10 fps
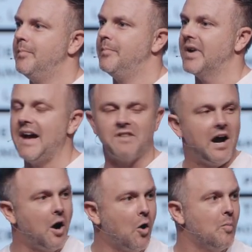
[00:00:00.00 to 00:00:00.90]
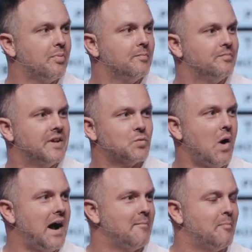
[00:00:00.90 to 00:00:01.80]
But I've got hope. That's
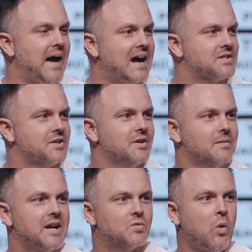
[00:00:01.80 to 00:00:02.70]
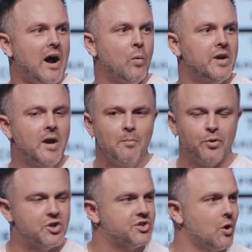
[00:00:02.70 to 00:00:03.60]
why I'm a pastor. It's why we
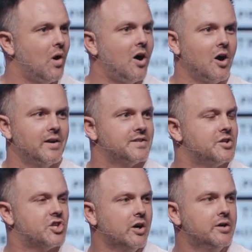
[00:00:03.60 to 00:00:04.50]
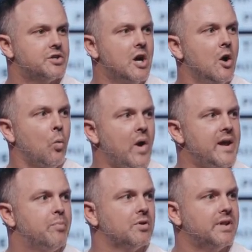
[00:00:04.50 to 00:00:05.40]
push so hard as a church. We
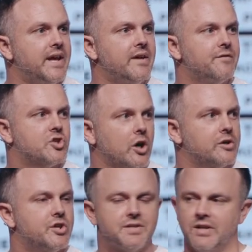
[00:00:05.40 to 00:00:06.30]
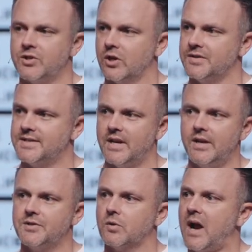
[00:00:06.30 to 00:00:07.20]
believe churches can turn
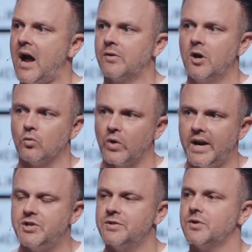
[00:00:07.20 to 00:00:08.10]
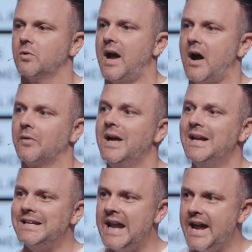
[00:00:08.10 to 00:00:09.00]
cities around, regions around,
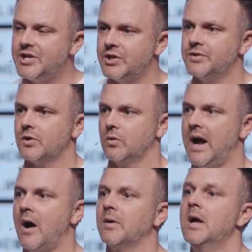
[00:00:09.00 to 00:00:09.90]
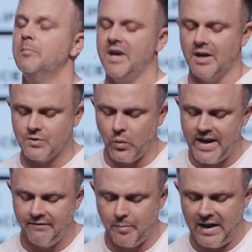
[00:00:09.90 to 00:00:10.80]
nations around, because we
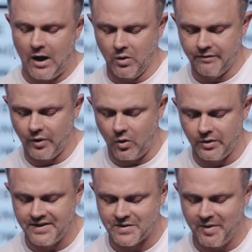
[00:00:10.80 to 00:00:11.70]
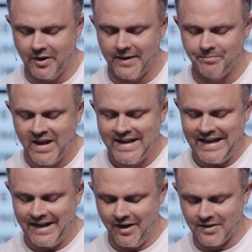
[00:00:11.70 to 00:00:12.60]
have the power of the Holy Spirit
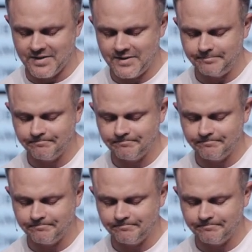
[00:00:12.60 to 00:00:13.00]
in us.